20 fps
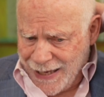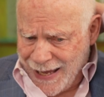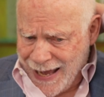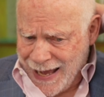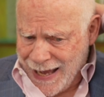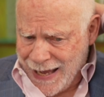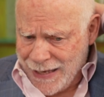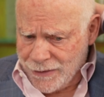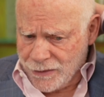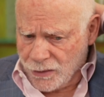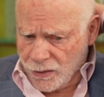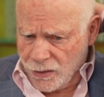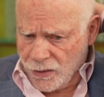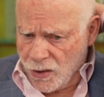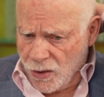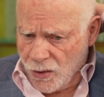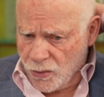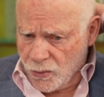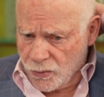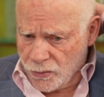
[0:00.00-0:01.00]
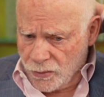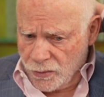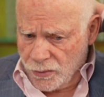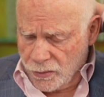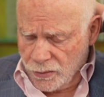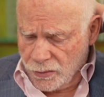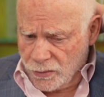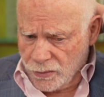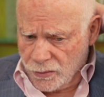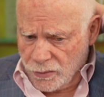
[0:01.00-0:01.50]
had a loan
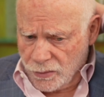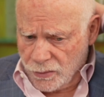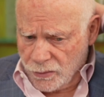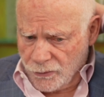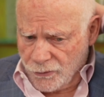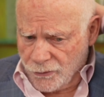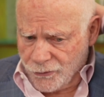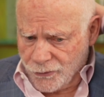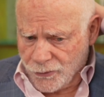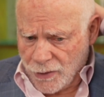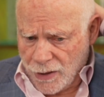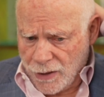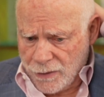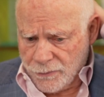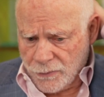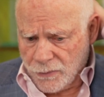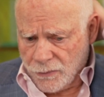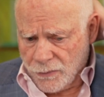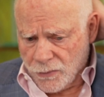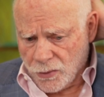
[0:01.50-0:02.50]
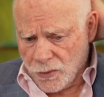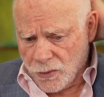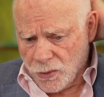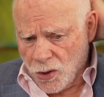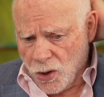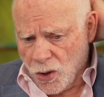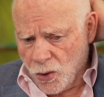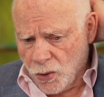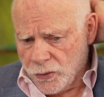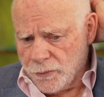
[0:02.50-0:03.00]
from
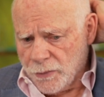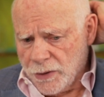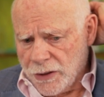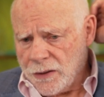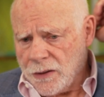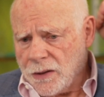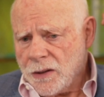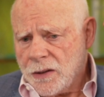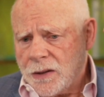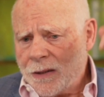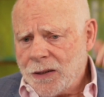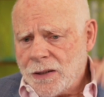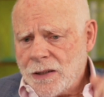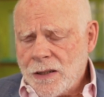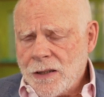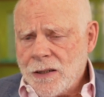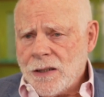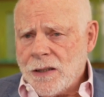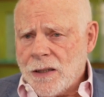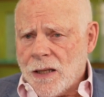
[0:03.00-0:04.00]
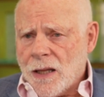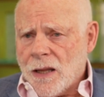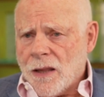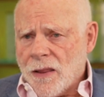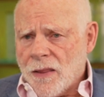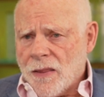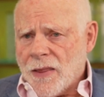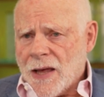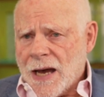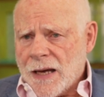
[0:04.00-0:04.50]
Goldman
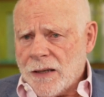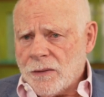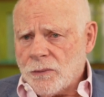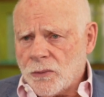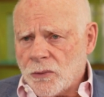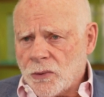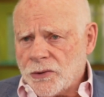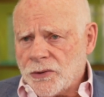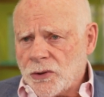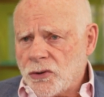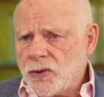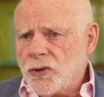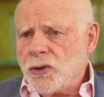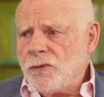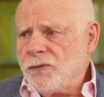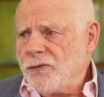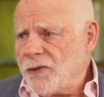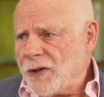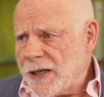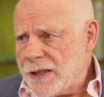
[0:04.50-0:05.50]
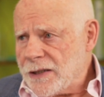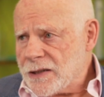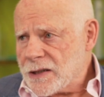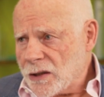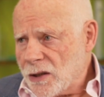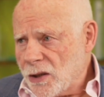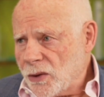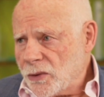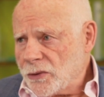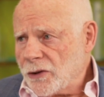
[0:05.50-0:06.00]
that was a two-phase
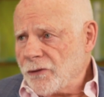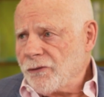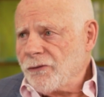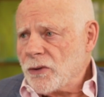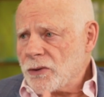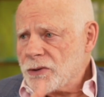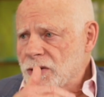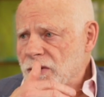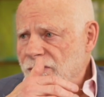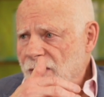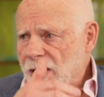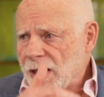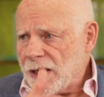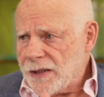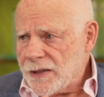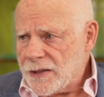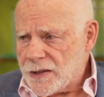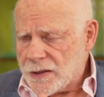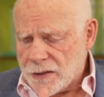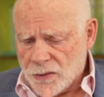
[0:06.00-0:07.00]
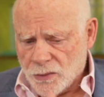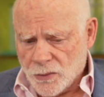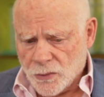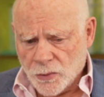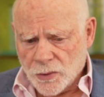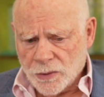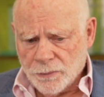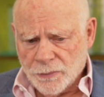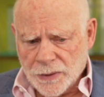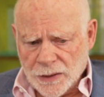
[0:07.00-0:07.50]
loan. The first phase
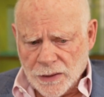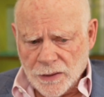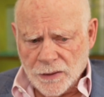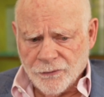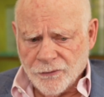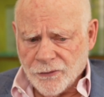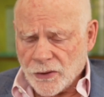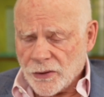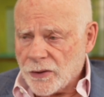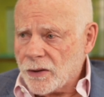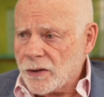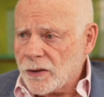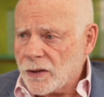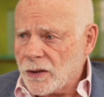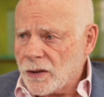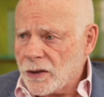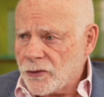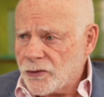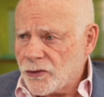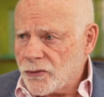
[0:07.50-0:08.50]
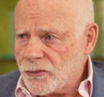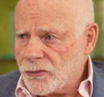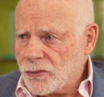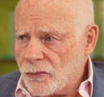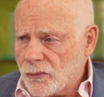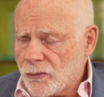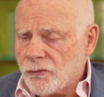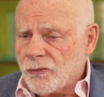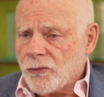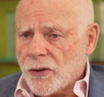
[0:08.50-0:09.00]
would be for
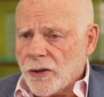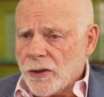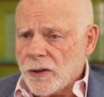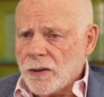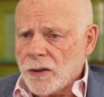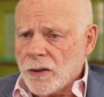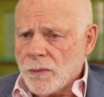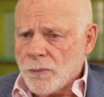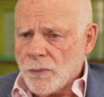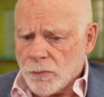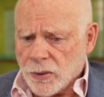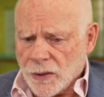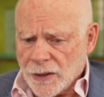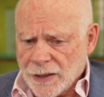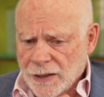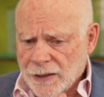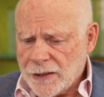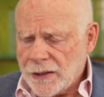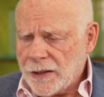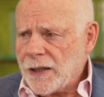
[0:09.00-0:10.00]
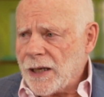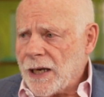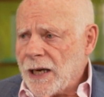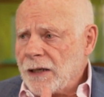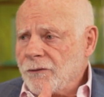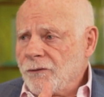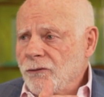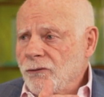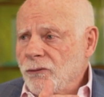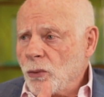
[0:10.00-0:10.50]
the planning
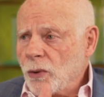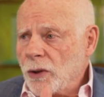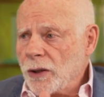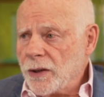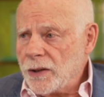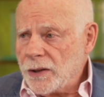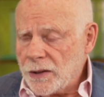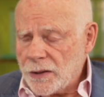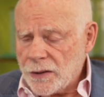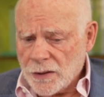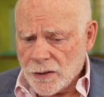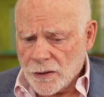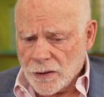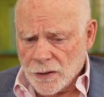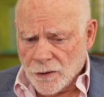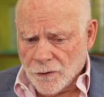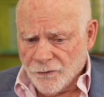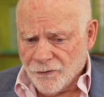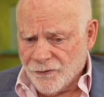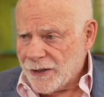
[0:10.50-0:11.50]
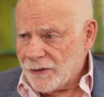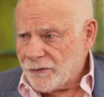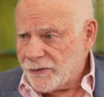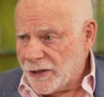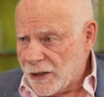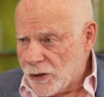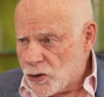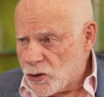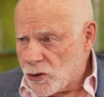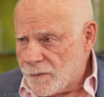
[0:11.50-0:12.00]
and for the
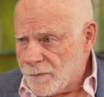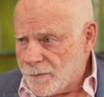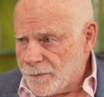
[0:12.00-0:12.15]
foundation.